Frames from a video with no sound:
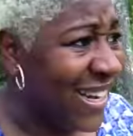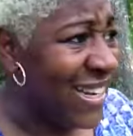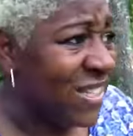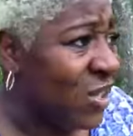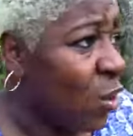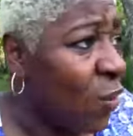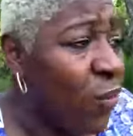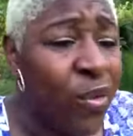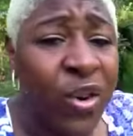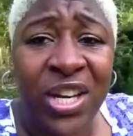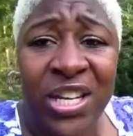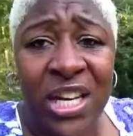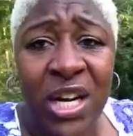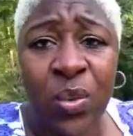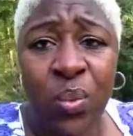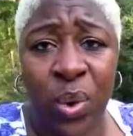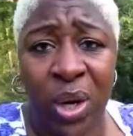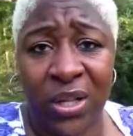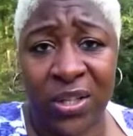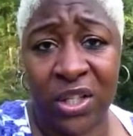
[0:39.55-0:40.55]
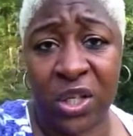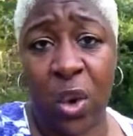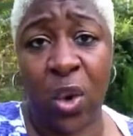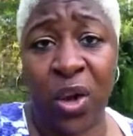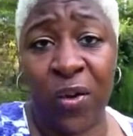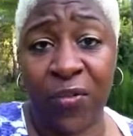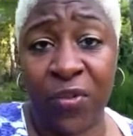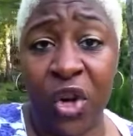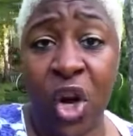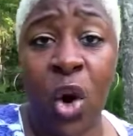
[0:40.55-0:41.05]
It's over and done with. So
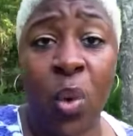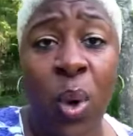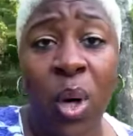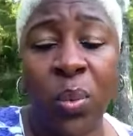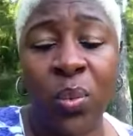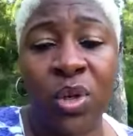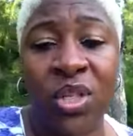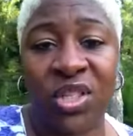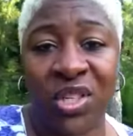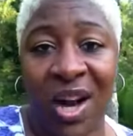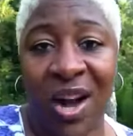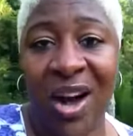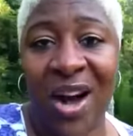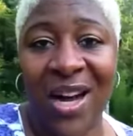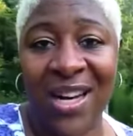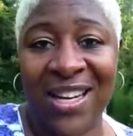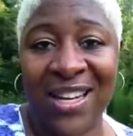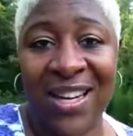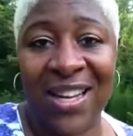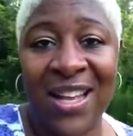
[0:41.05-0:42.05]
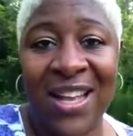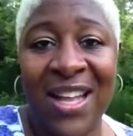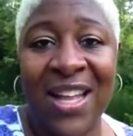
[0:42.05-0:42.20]
if no one was on